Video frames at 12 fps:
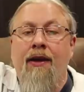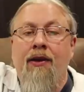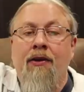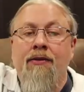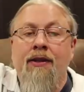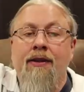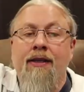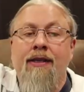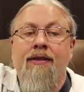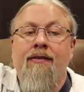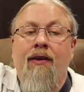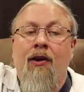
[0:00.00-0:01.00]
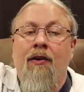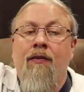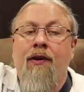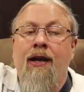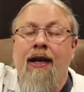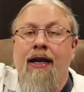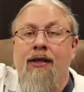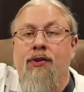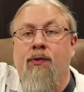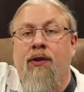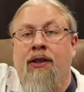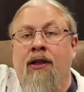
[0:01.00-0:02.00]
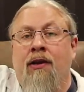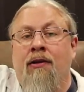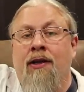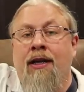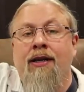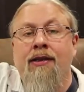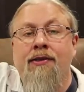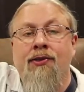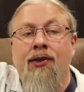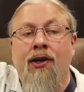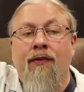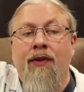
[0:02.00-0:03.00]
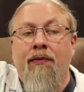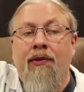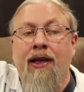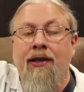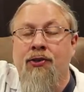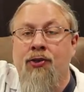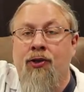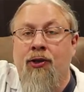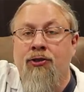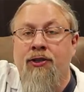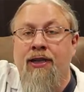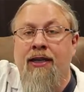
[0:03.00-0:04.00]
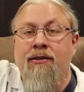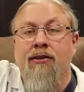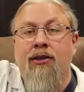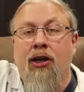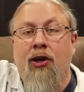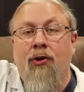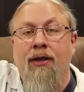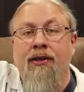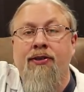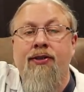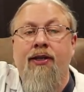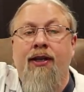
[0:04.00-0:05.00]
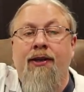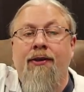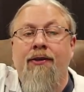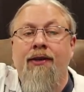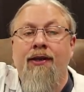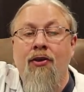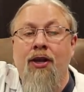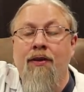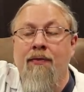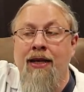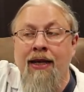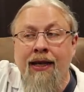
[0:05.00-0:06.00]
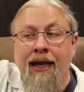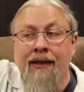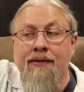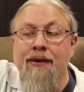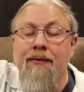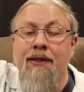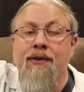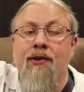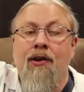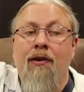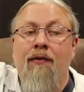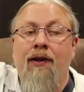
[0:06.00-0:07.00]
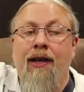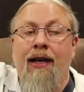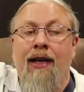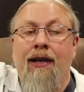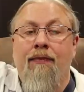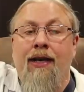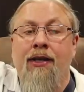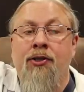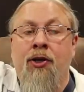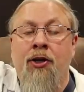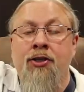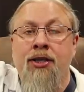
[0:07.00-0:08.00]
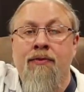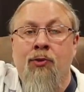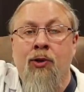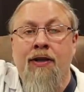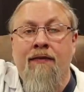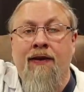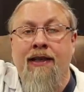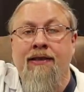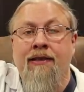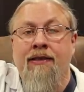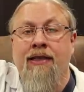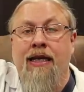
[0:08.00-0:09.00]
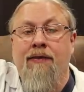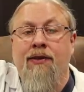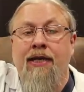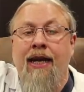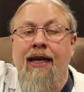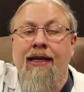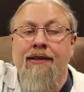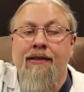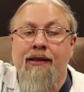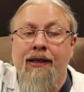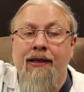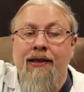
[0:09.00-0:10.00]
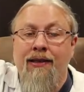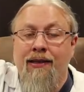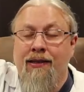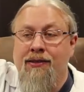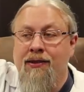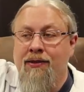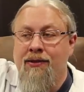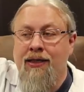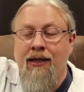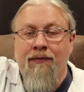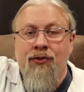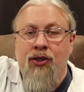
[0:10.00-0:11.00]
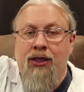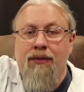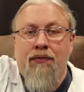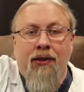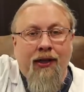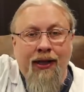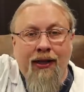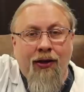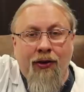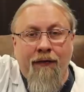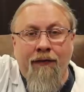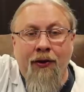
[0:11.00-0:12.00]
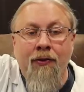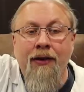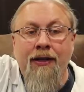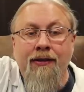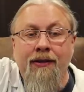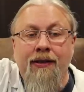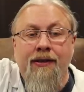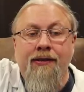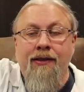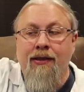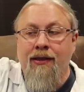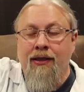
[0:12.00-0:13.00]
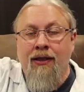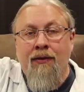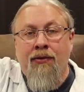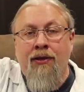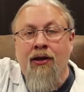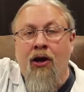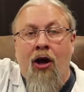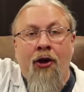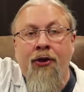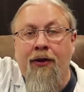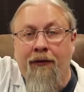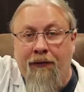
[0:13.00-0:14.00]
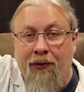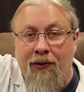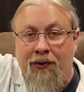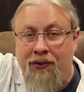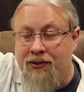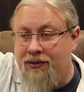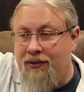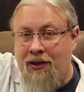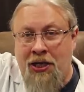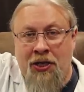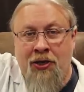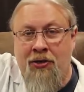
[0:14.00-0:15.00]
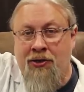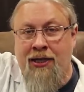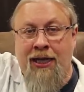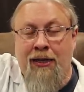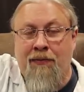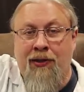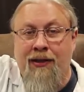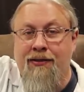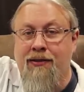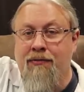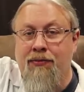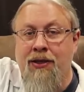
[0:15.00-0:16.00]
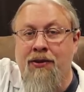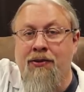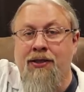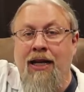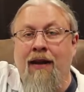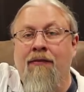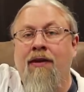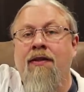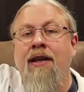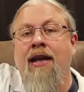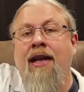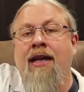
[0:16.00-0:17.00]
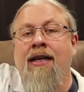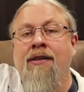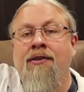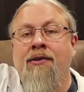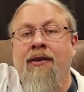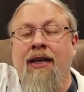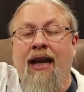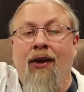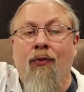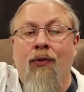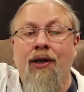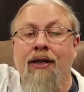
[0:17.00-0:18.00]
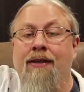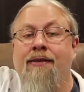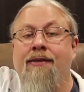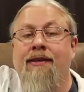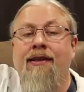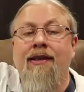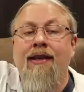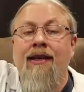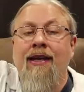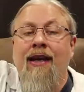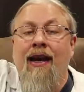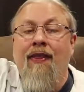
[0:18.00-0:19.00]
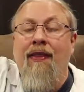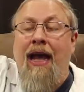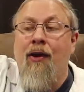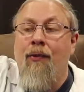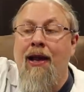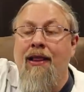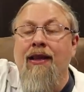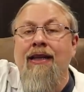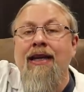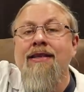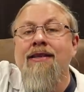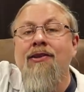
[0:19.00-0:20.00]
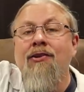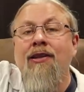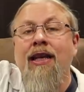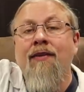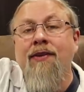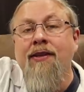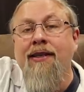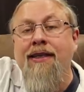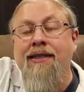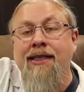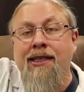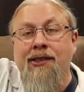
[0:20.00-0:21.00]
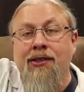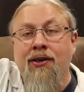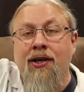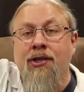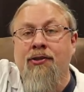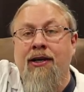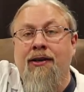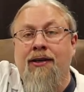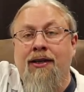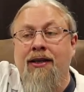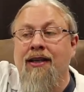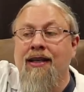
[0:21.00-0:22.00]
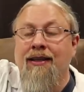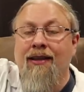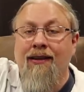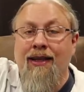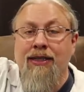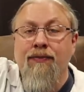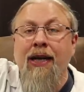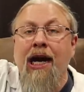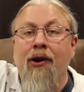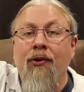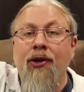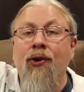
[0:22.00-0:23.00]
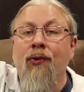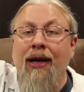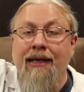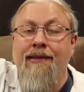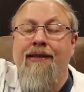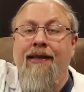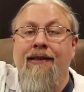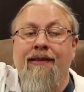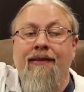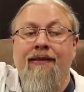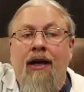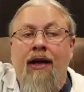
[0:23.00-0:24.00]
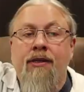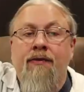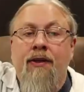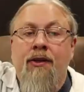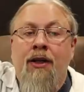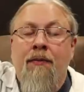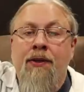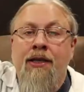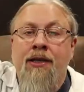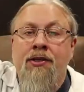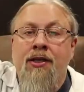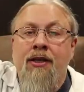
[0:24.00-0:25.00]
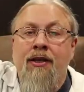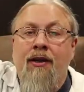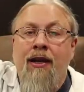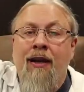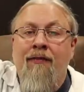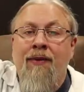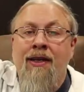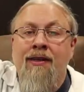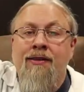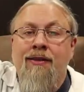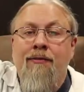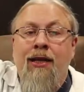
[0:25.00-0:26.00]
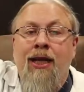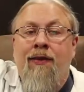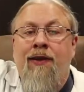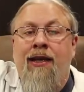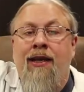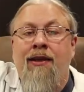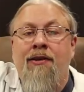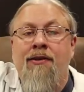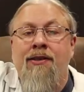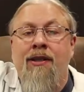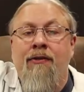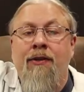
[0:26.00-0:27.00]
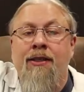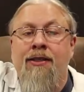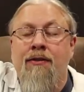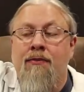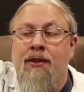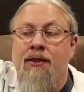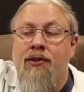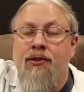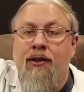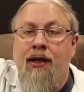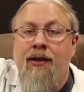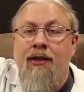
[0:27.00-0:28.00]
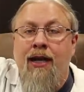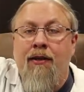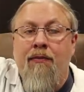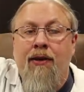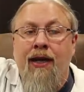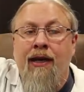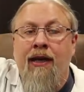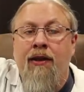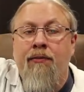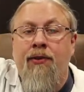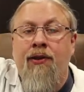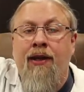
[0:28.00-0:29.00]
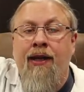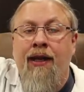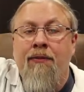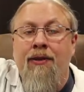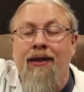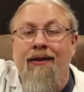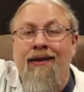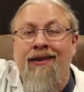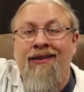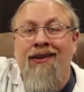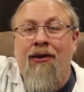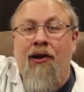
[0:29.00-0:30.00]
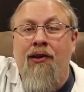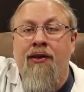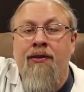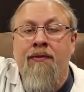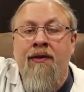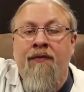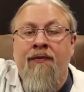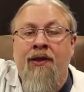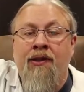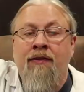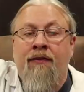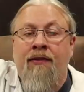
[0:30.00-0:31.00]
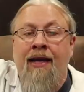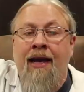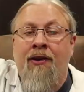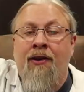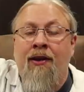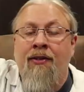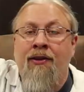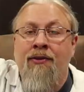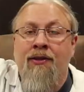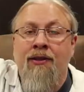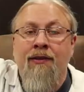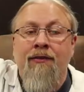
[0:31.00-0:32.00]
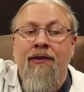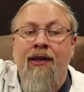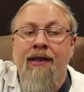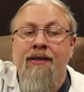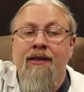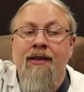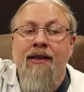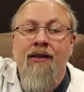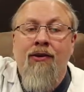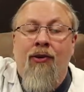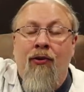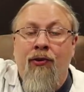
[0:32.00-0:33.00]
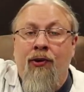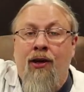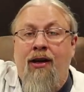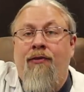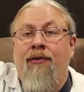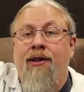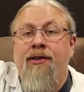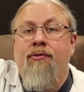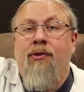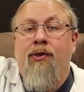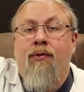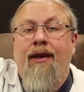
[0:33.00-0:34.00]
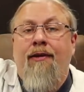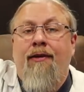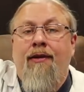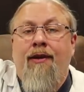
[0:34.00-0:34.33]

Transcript: And note that this overhead is really only a concern if you plan to charge things low and slow. You can mitigate some of this overhead by charging more devices simultaneously. So instead of just plugging your phone into this, plug all your phones, all your tablets, computers, everything into it at once. And that way, the less you leave the D C circuitry on, the less power you're wasting. Now, as for the competition, there have been some heavy hitters in recent months trying to take a bite out of the Bluetti, but nearly all of them have fallen flat on their deliveries or their offerings one way or